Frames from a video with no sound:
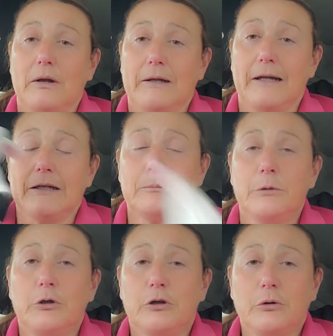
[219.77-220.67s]
Little
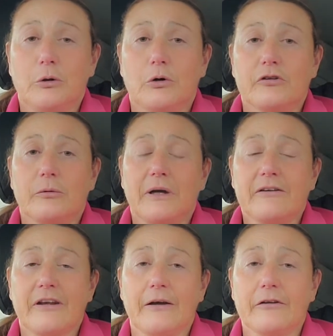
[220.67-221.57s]
MooGoo order
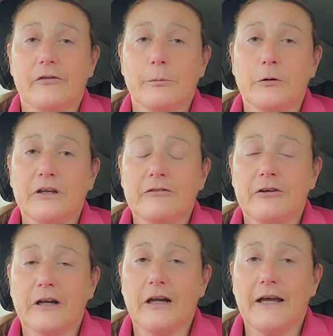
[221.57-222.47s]
went out this morning
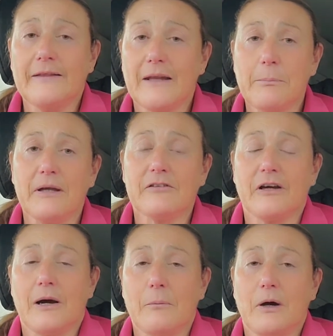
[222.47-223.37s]
for a client. They picked
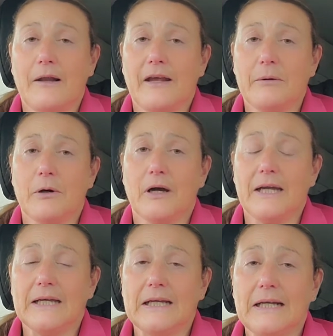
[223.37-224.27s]
it up while they were
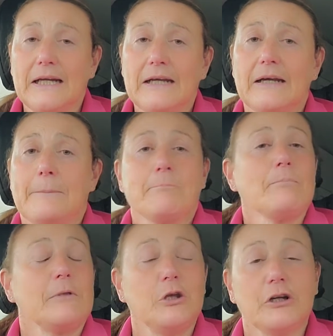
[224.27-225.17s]
in clinic.
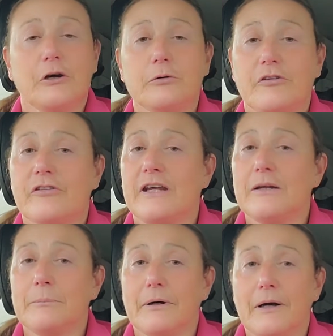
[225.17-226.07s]
Good old
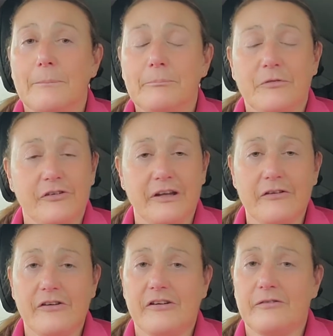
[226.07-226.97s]
skin balm,
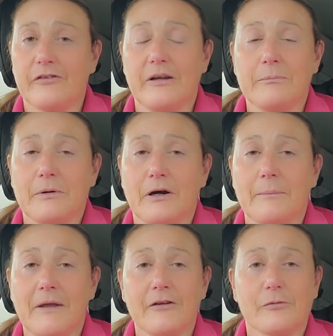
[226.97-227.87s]
sensitive skin
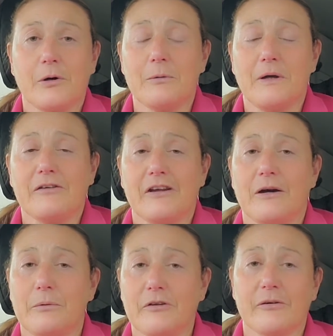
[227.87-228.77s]
balm. That's what went
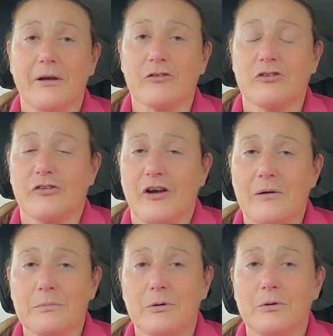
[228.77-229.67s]
out with some extra
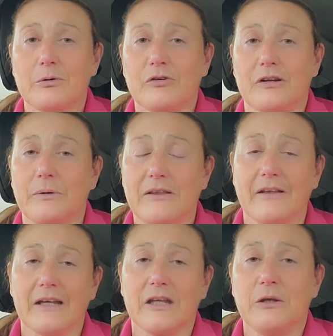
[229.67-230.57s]
samples and a wee
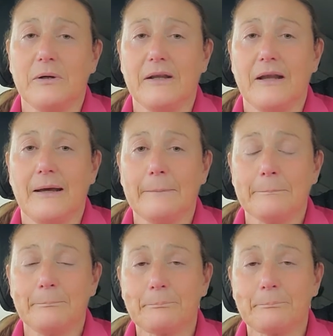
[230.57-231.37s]
thank you in there.